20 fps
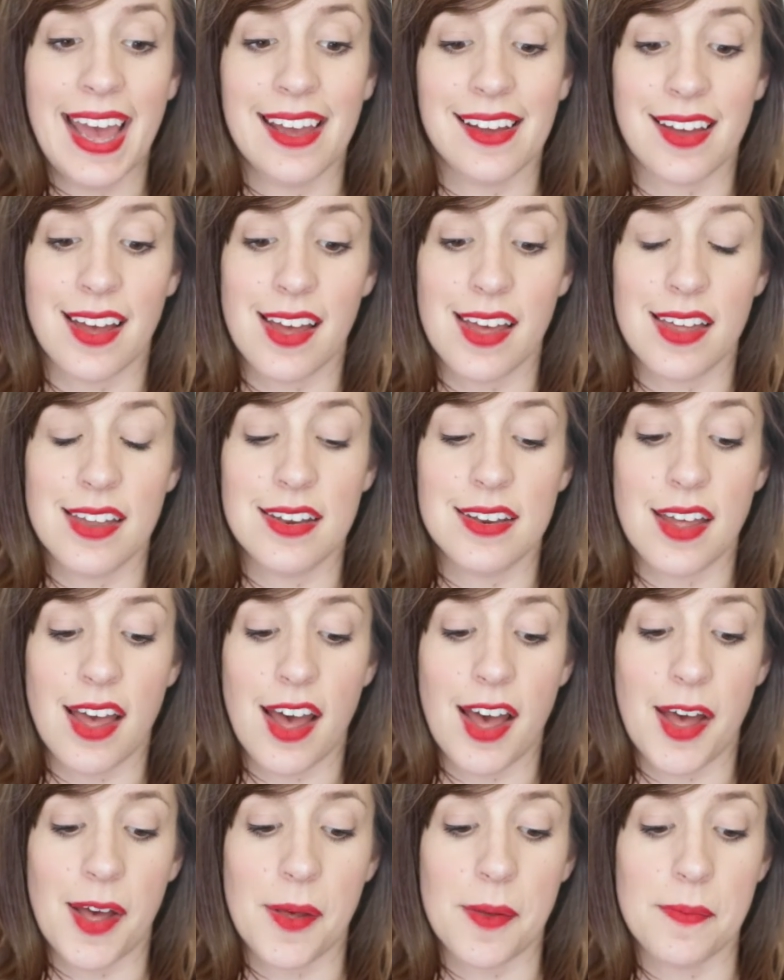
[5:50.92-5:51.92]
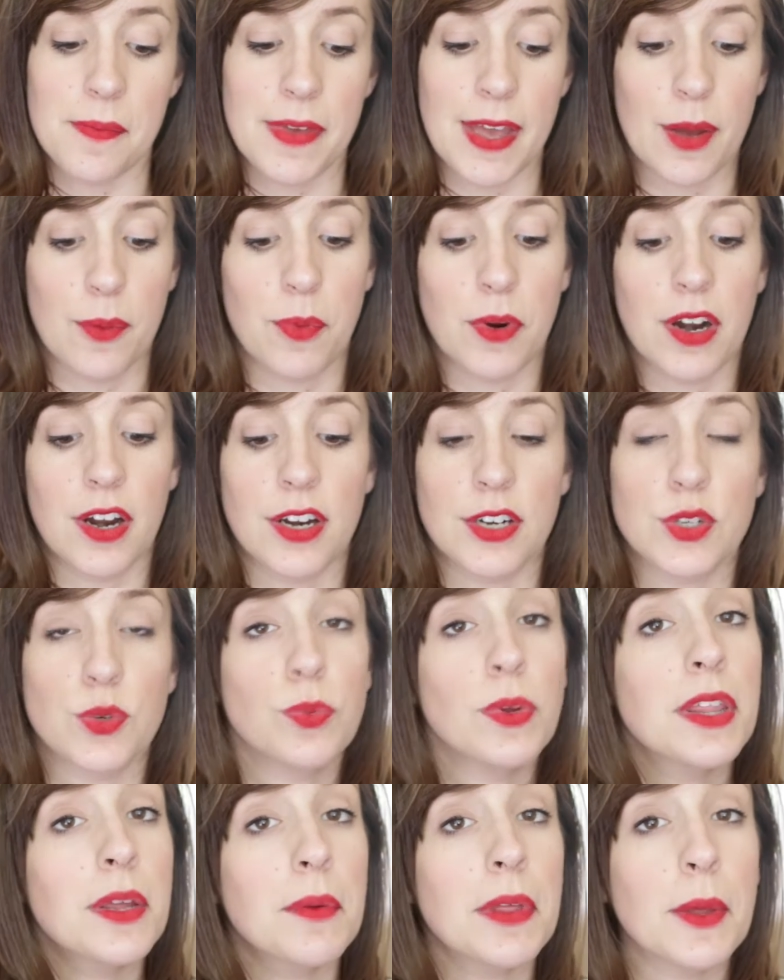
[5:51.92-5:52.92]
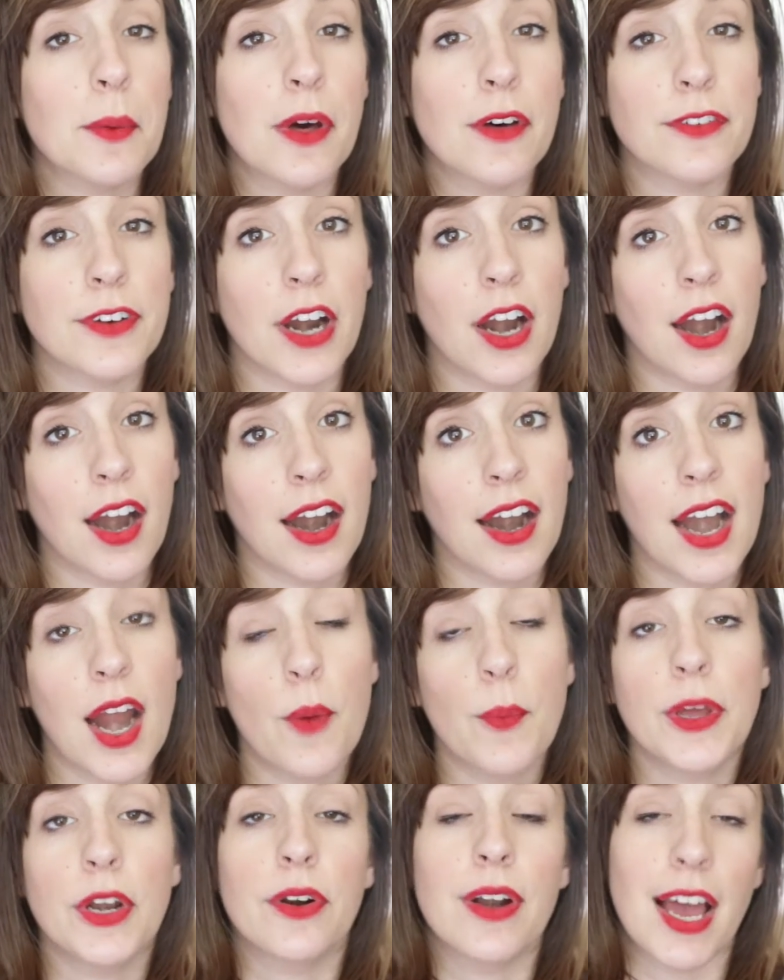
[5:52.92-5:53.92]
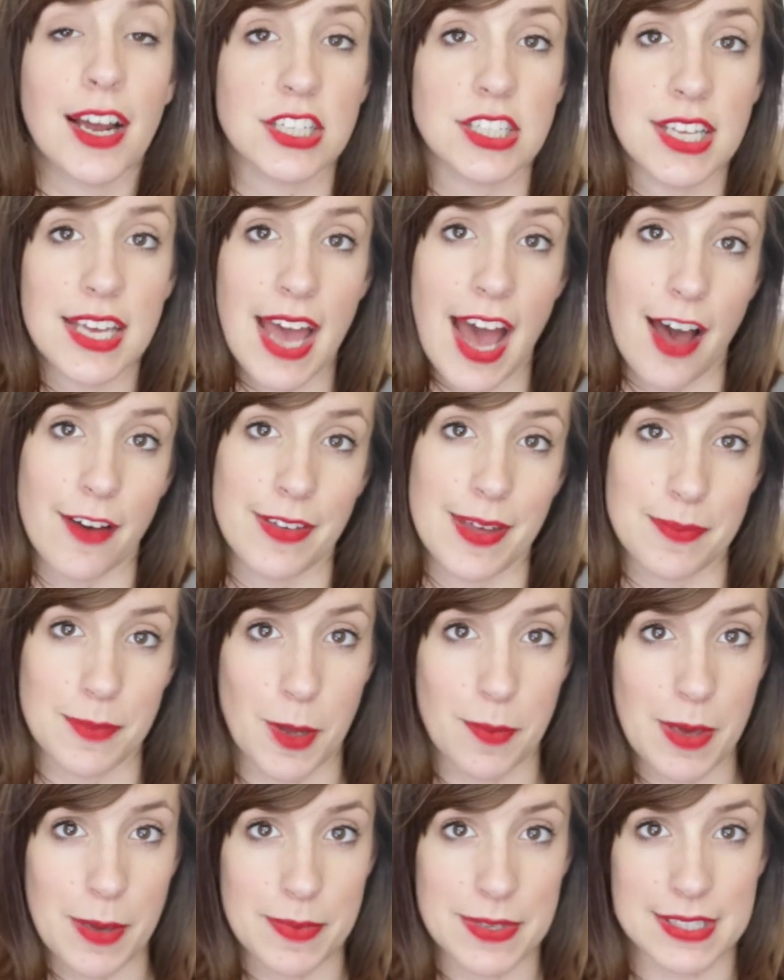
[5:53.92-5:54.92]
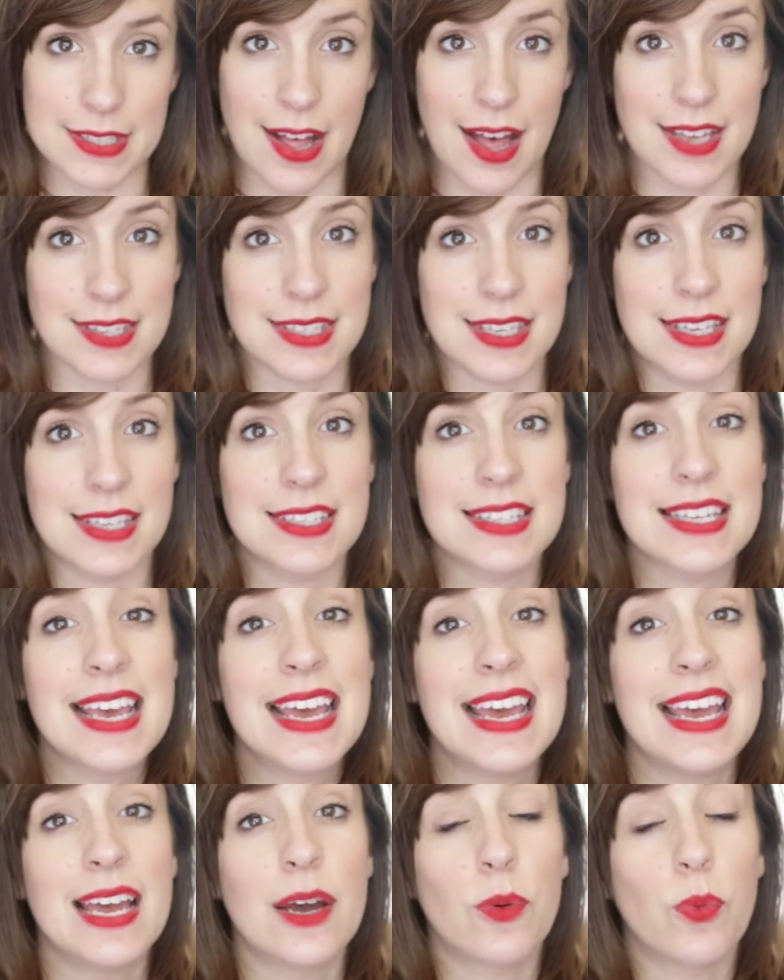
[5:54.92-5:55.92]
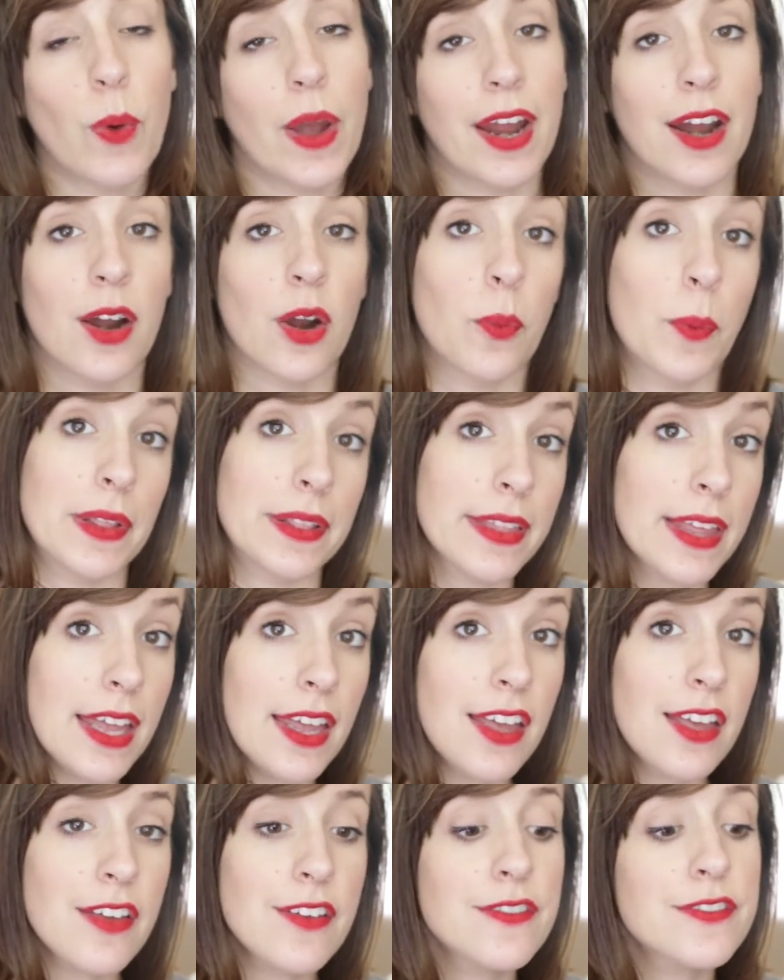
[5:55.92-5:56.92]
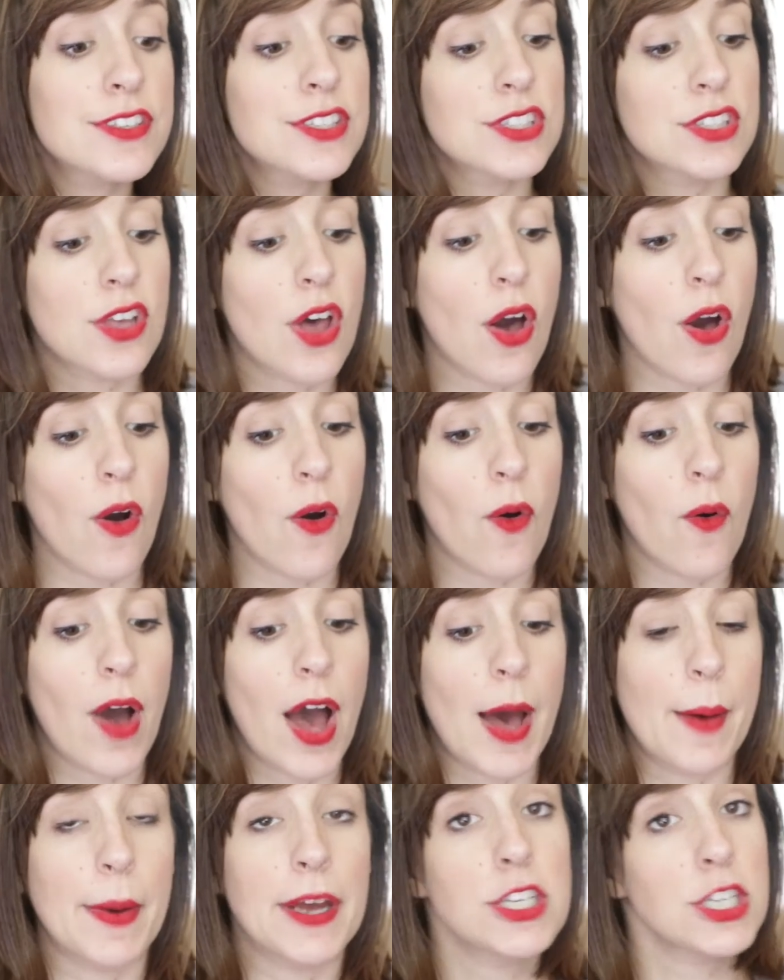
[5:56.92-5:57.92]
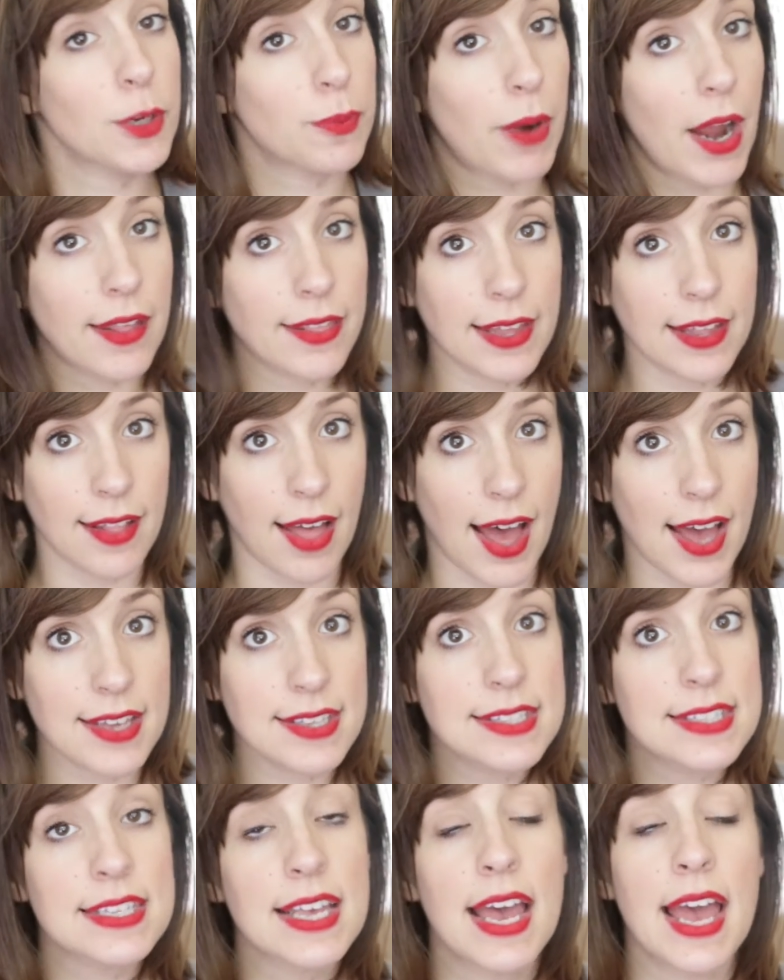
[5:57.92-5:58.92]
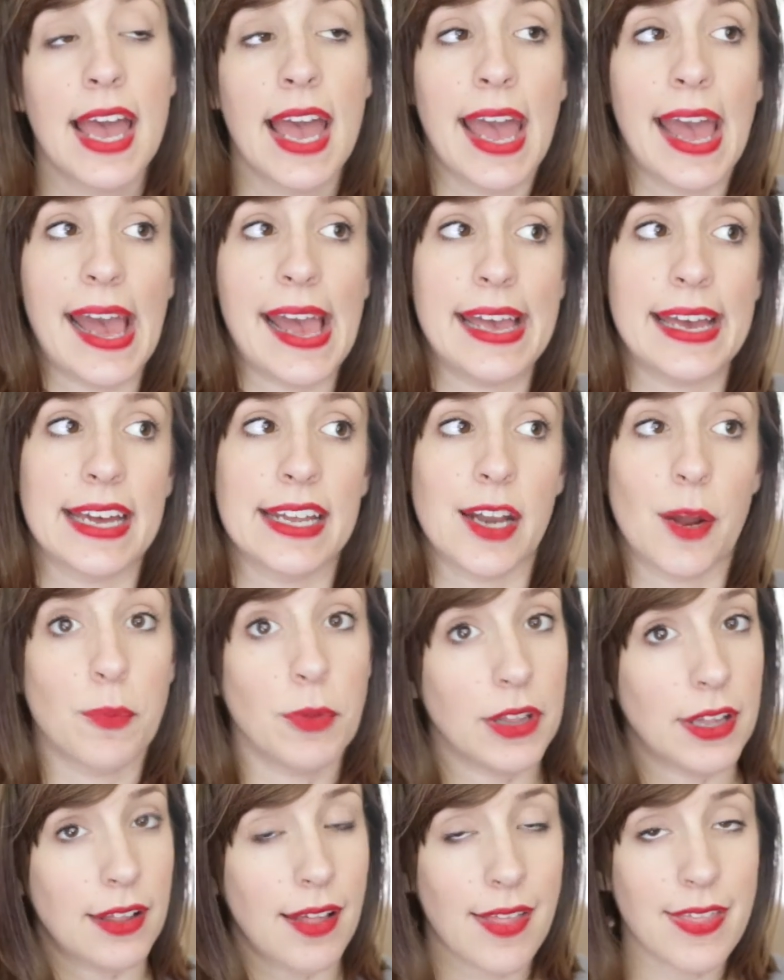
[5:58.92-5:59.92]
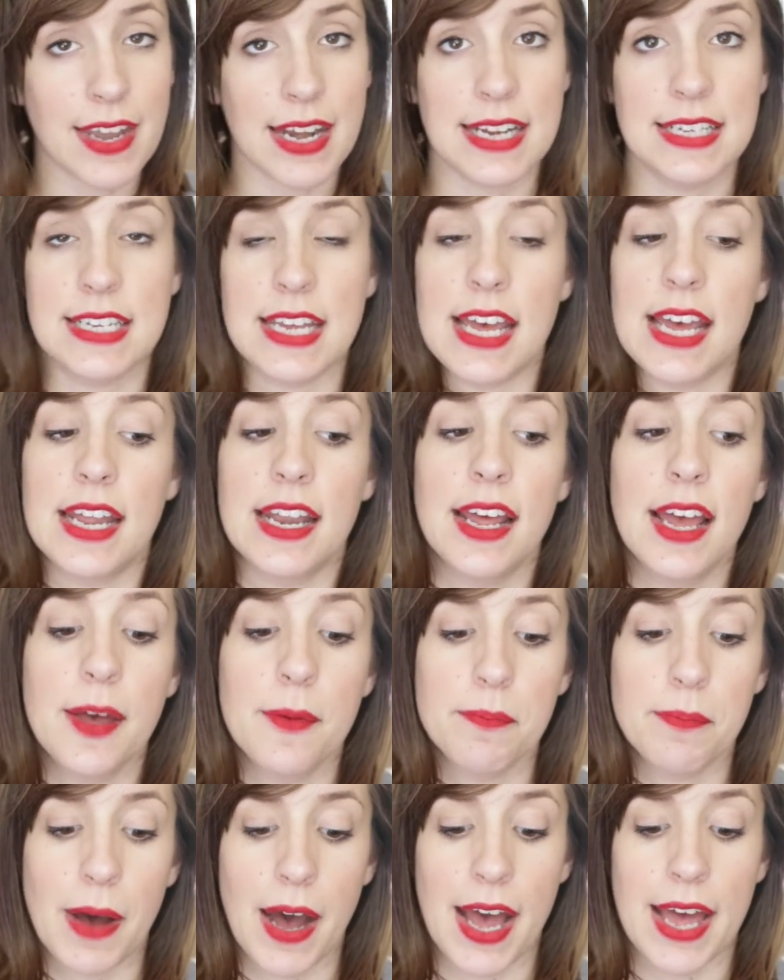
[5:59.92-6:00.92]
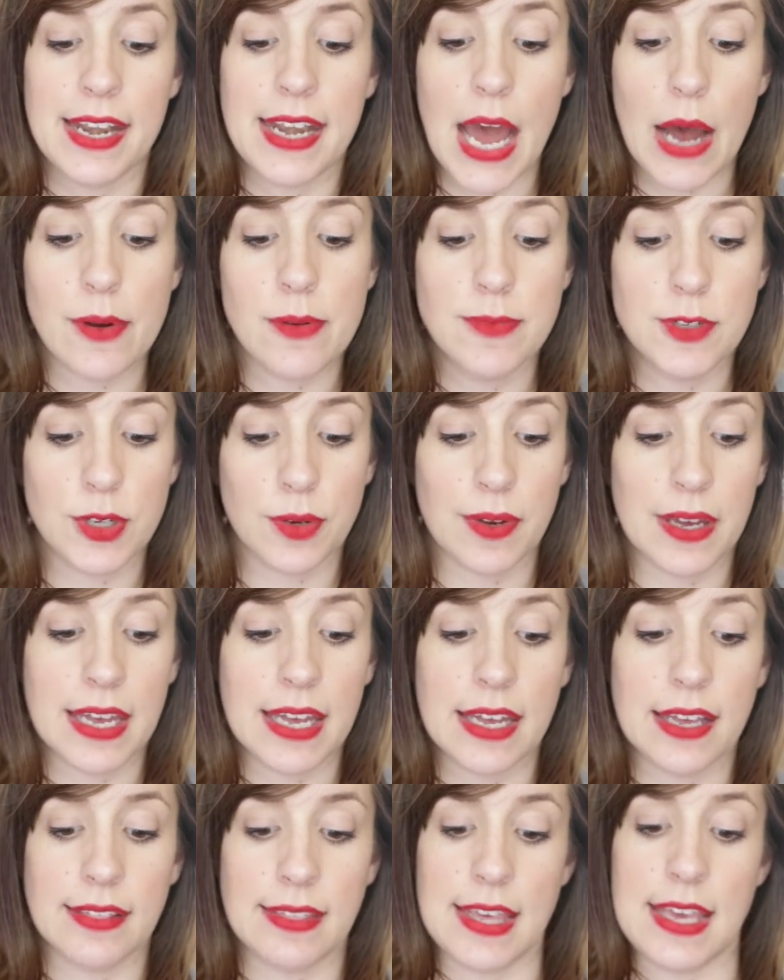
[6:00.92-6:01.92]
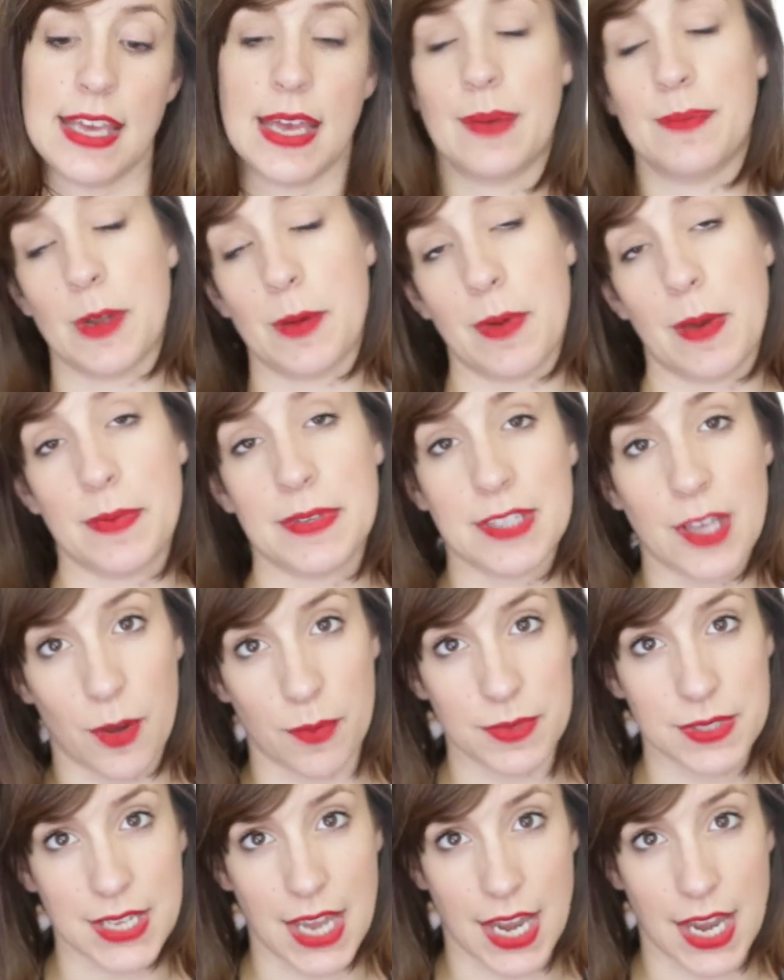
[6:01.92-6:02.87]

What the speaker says: and it worked really, really well for her. And we don't actually have Hypnobabies classes where we live. So I took Bradley class and I'm really glad that I did. But now I'm doing the Hypnobabies home